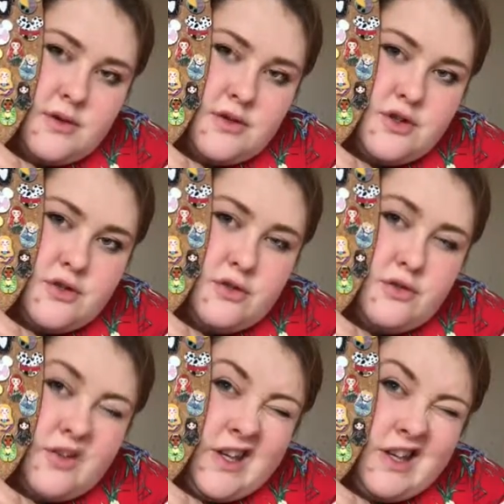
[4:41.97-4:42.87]

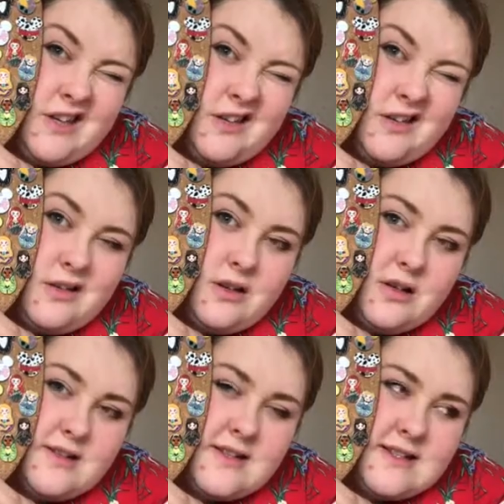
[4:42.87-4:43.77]
Strovi,
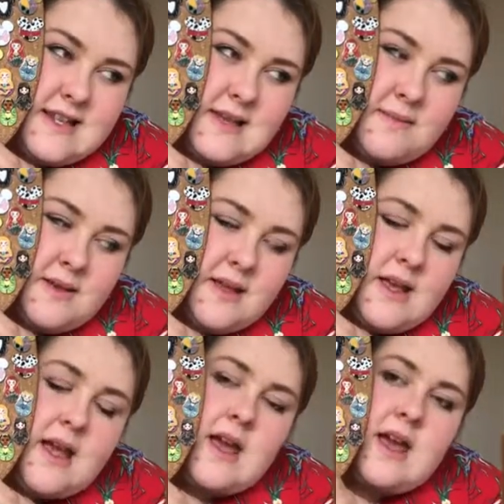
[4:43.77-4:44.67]
is that his name?
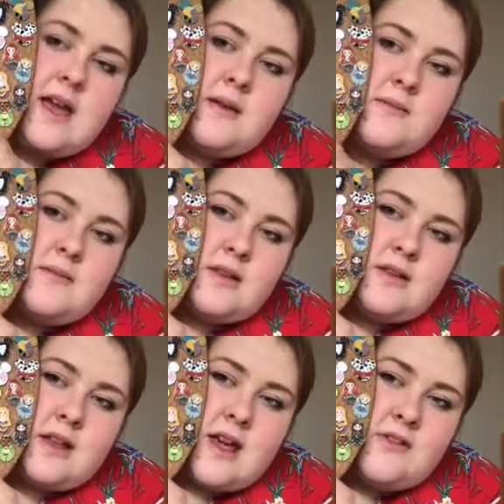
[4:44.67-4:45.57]
Um,
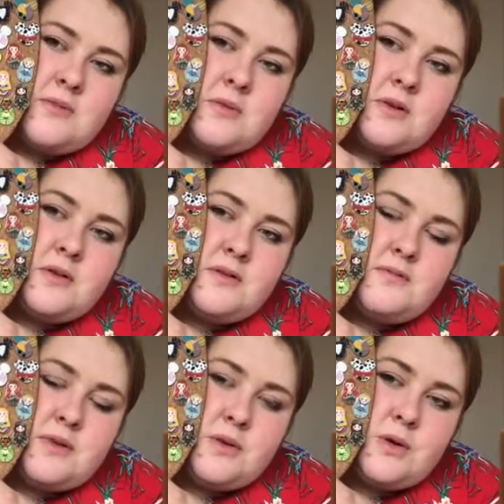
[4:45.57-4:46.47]
the guy from
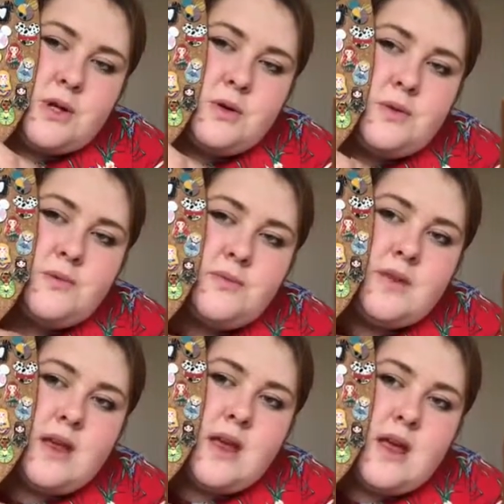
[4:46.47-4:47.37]
Pinocchio,
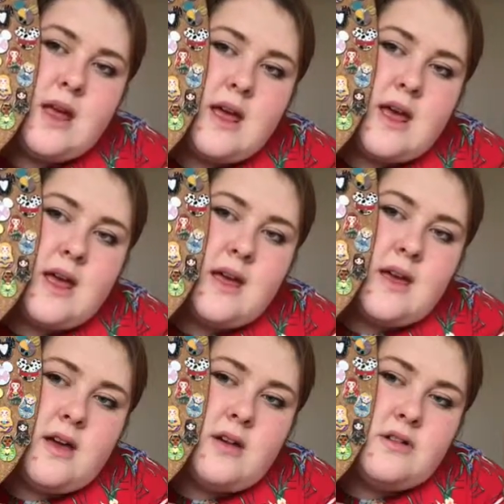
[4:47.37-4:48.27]

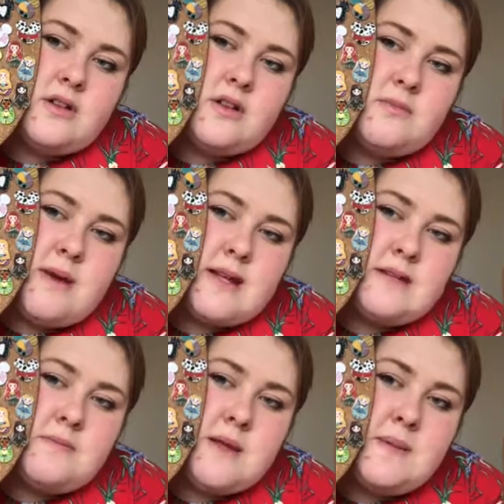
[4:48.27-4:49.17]
uh,
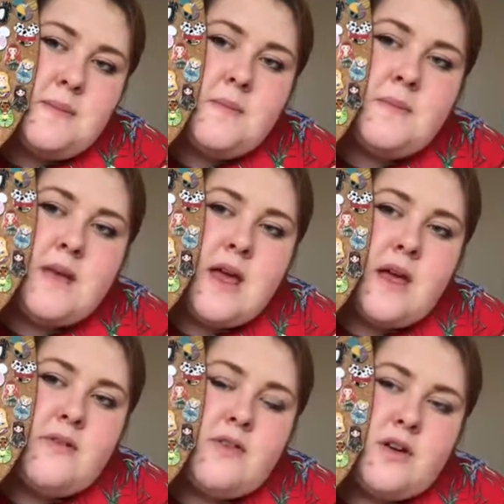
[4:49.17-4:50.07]
Madame Mim,
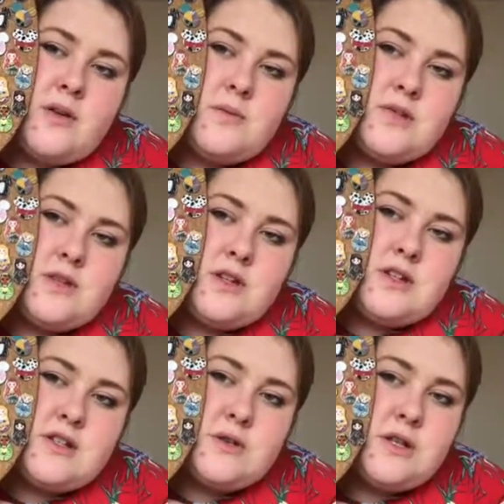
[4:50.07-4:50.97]
from Sword of the
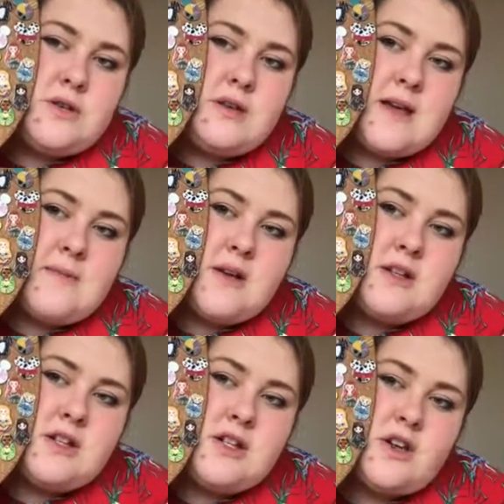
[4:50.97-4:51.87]
Stone. You don't get
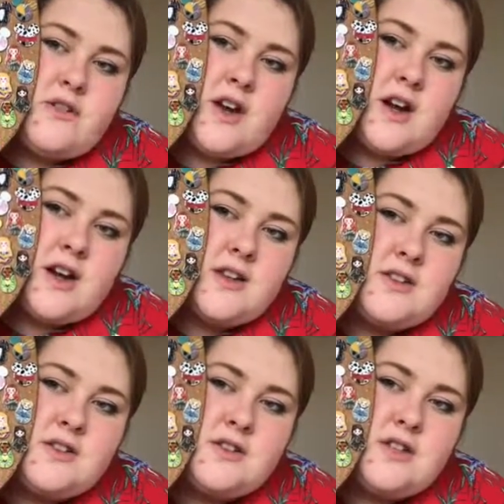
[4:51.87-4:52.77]
much of her,
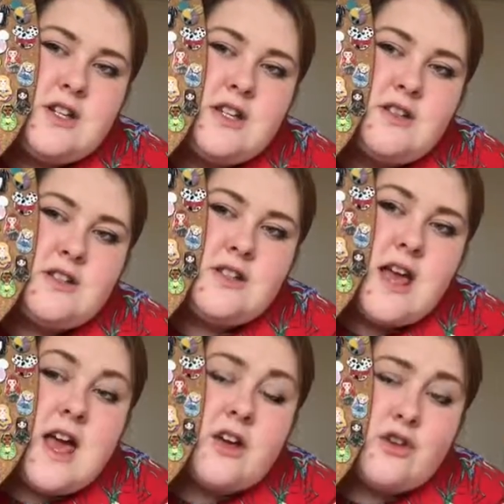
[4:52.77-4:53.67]
so she looks
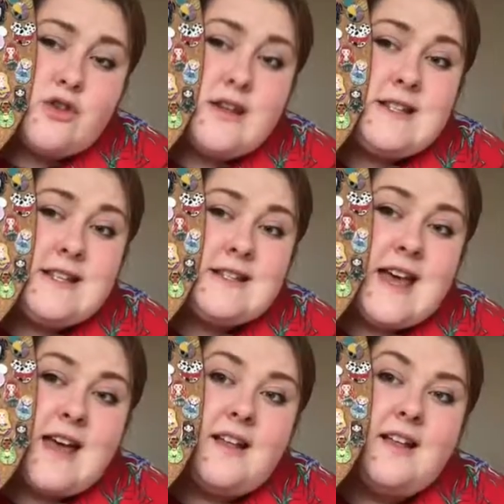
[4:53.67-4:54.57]
crazy as
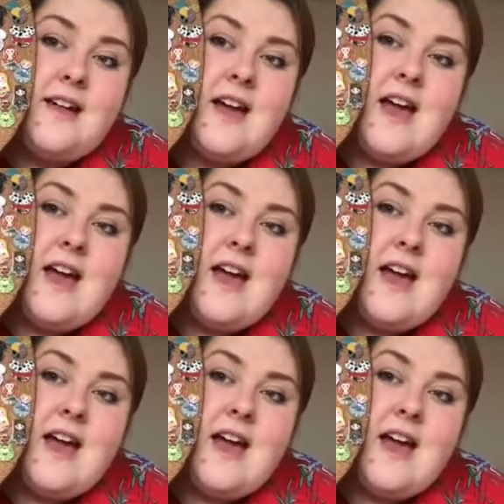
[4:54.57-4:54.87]
hell.